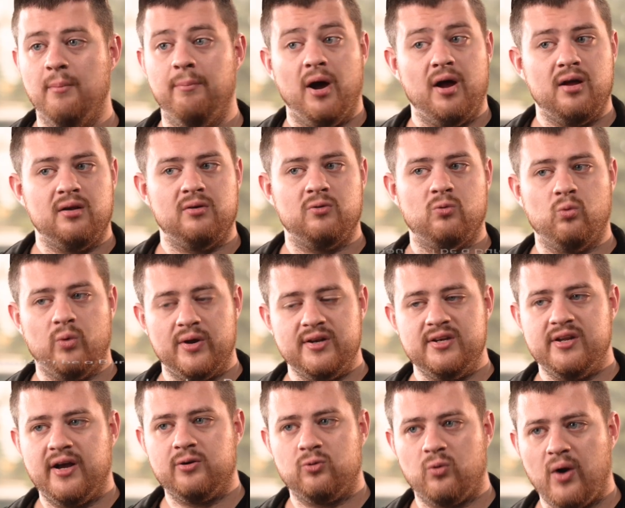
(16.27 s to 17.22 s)
But when
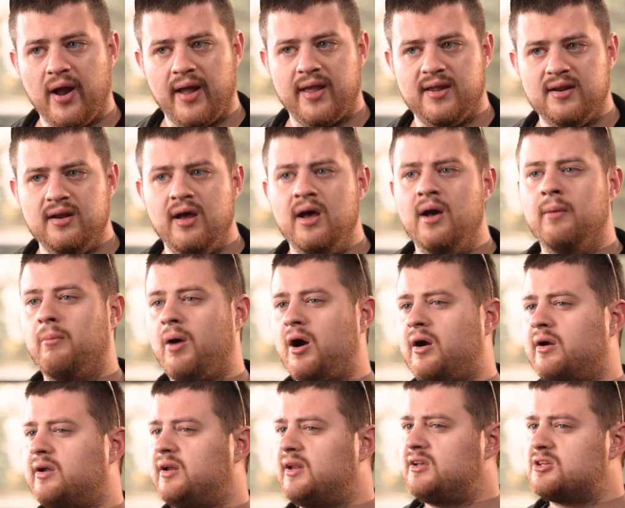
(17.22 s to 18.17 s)
done right,
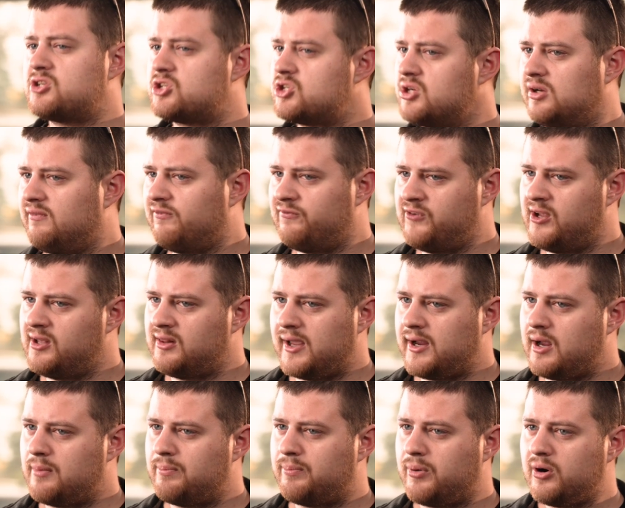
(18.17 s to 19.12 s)
marketing shouldn't feel
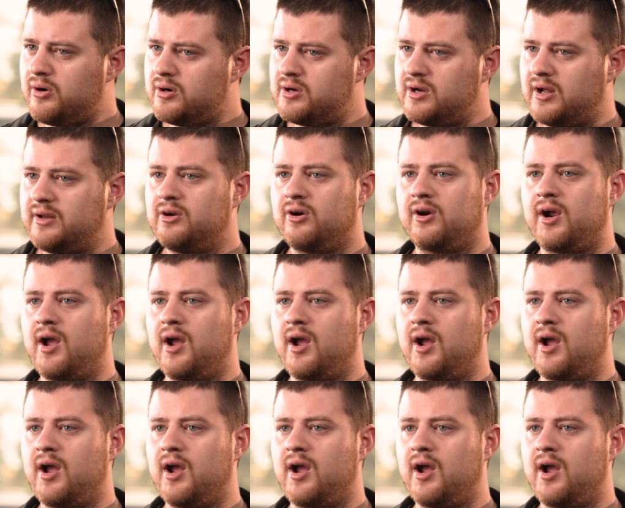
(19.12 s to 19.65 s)
like a burden on your